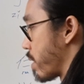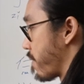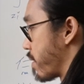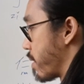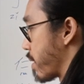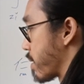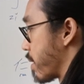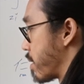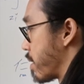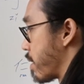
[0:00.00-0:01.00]
nevertheless the
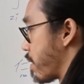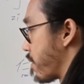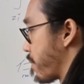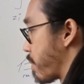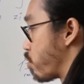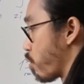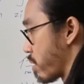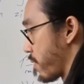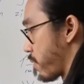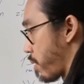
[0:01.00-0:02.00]
idea of
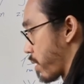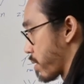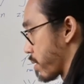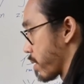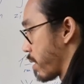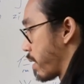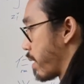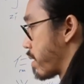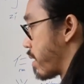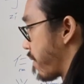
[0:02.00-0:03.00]
pejorative arises.
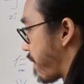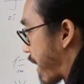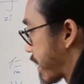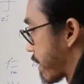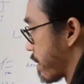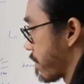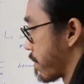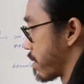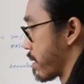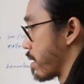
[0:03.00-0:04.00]
Der Weise,
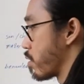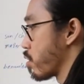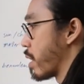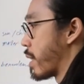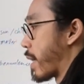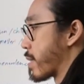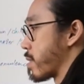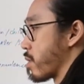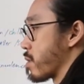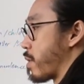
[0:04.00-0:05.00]
the sage, has
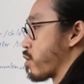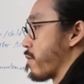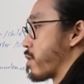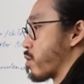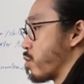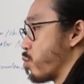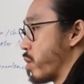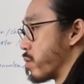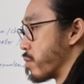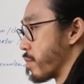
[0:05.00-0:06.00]
lost much of its
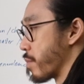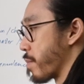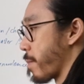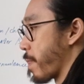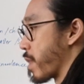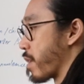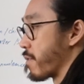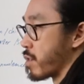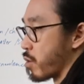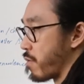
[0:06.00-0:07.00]
goodwill, if
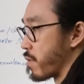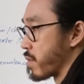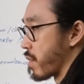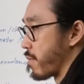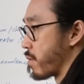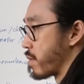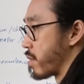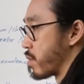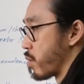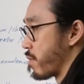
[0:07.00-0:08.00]
the sophist ever
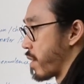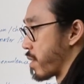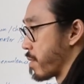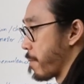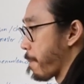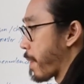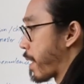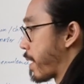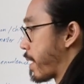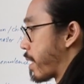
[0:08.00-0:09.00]
deserved any,
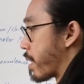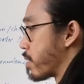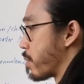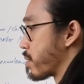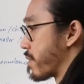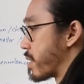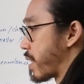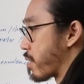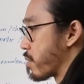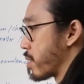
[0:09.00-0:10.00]
in terms of
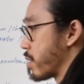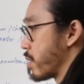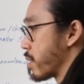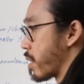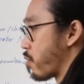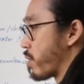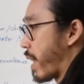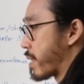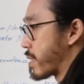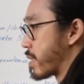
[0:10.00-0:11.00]
integrity and
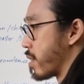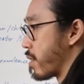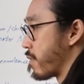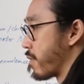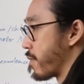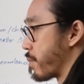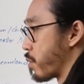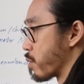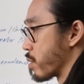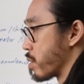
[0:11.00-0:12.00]
reality of the
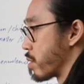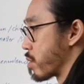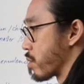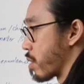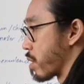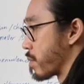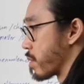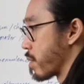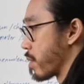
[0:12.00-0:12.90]
person describes.